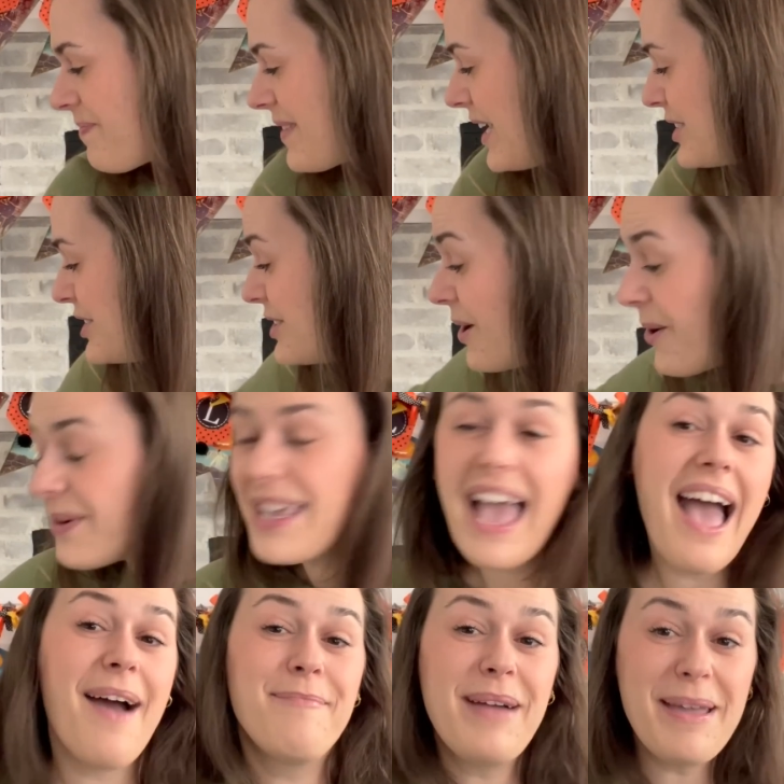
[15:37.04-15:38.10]
So
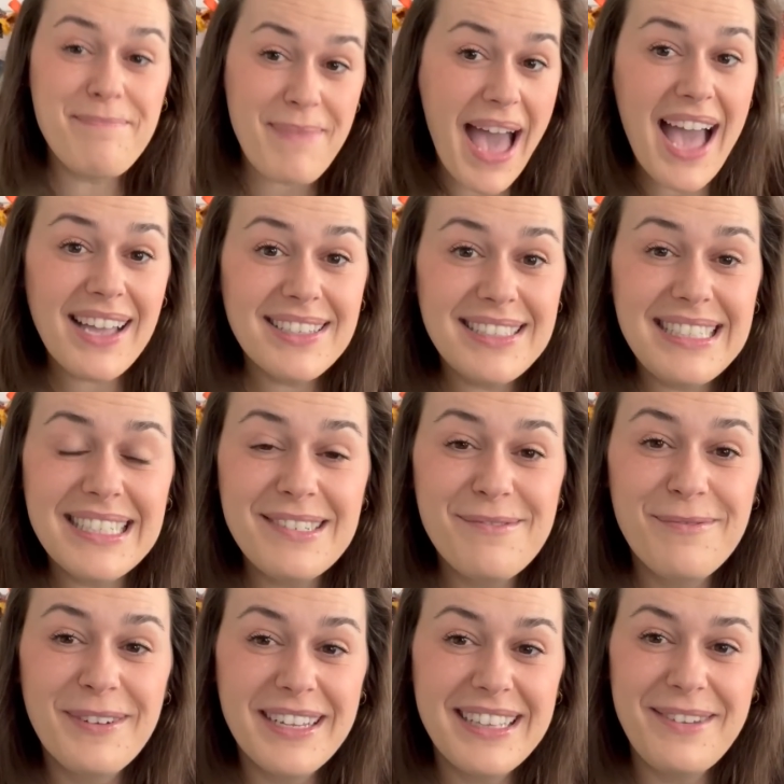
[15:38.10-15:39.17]
yeah, my bags did
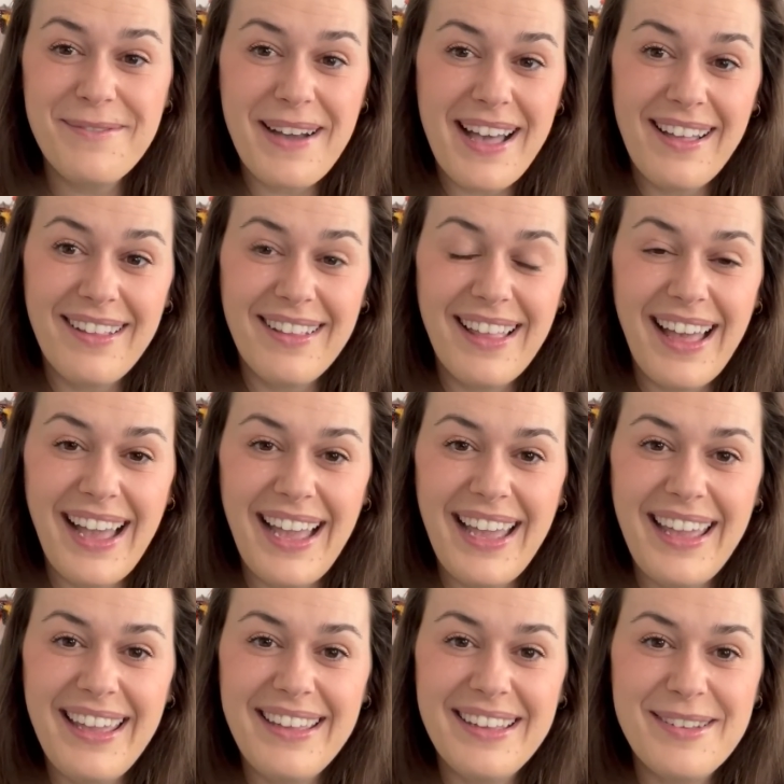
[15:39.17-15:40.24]
really well.
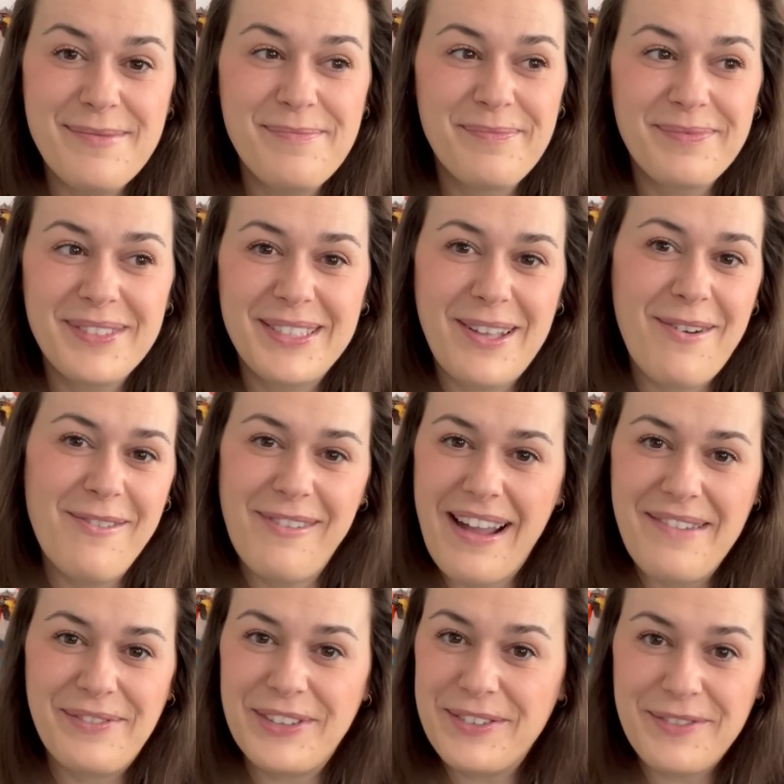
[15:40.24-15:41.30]
I am so
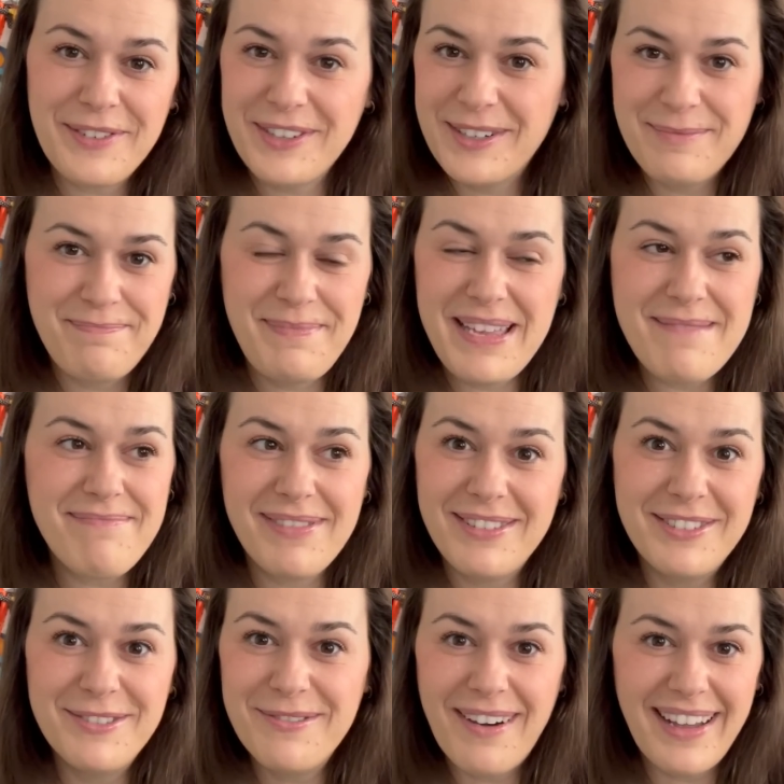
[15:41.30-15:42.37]
grateful for people
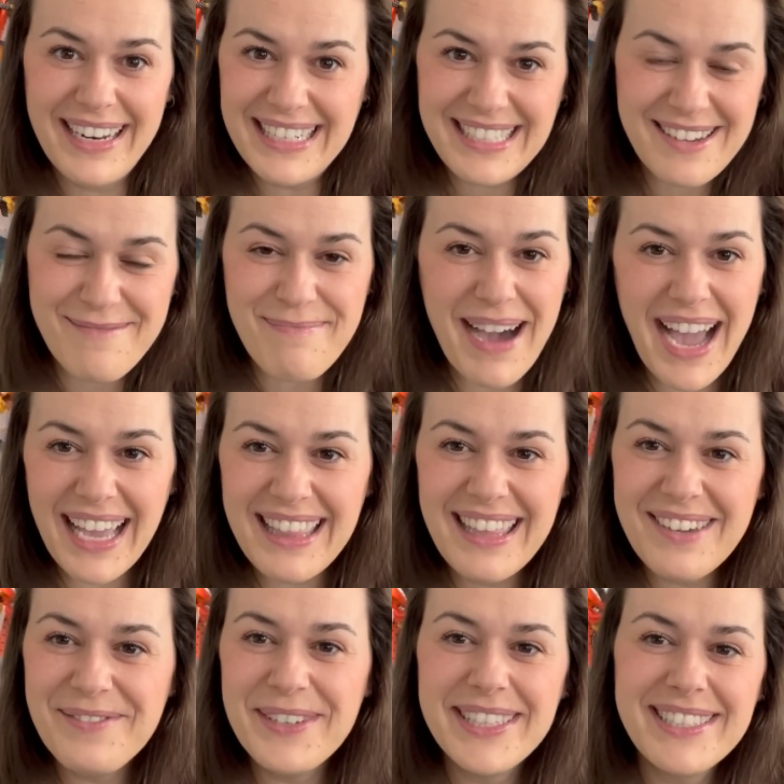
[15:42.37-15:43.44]
who wanted to buy
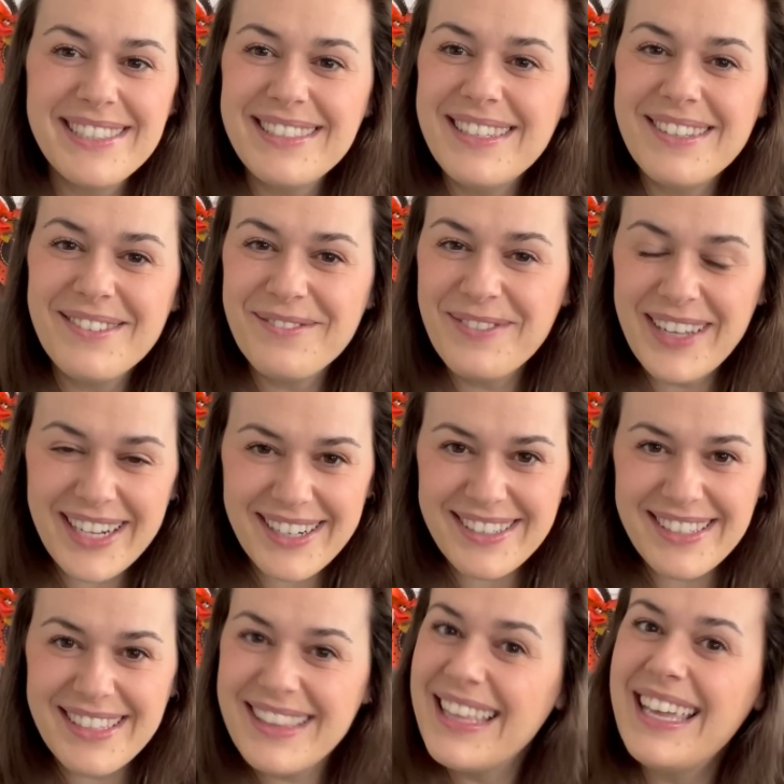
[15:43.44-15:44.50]
them. It's still weird
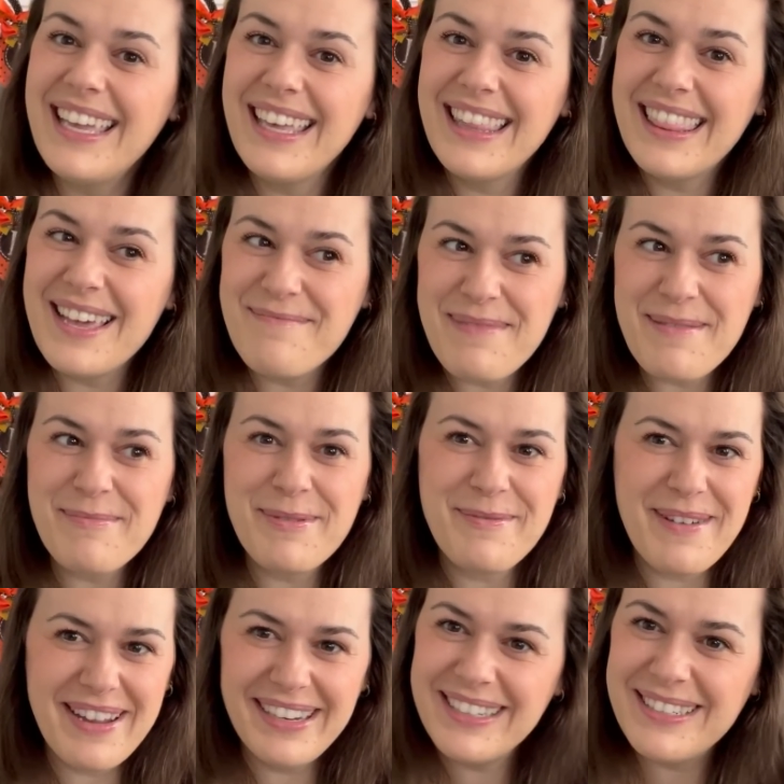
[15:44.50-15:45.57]
to think that people
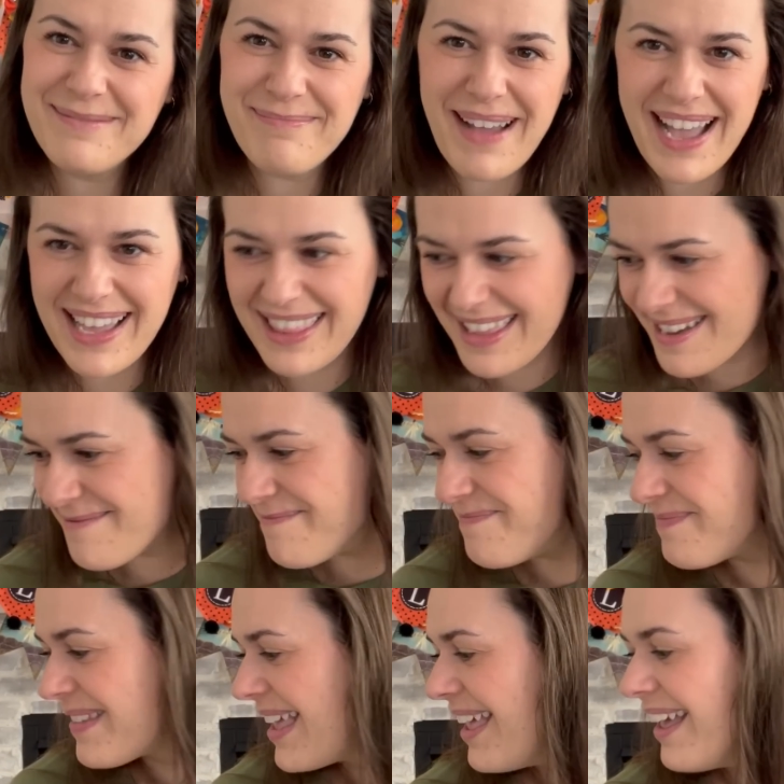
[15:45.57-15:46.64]
wanted to buy them.
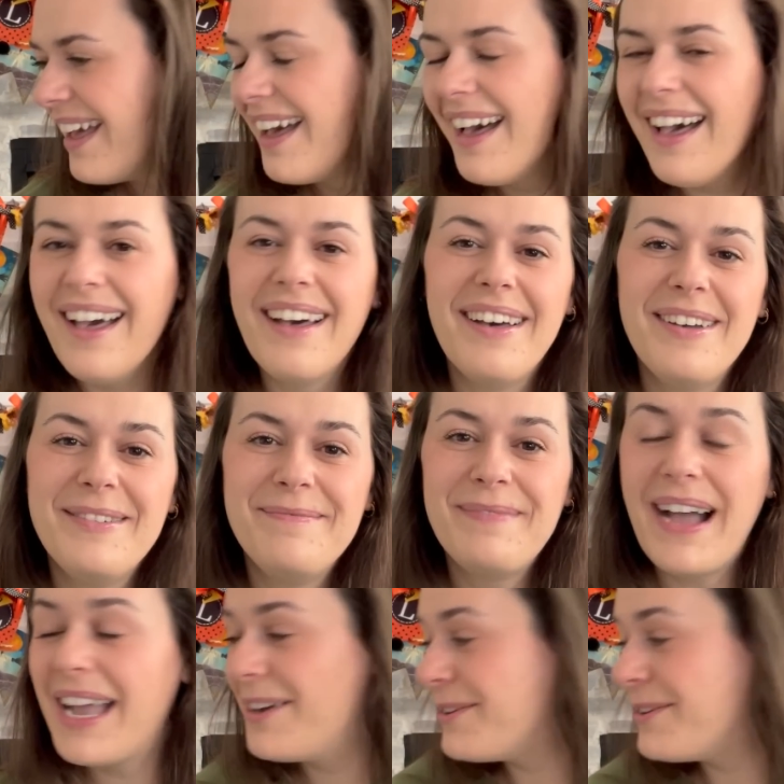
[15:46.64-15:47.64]
I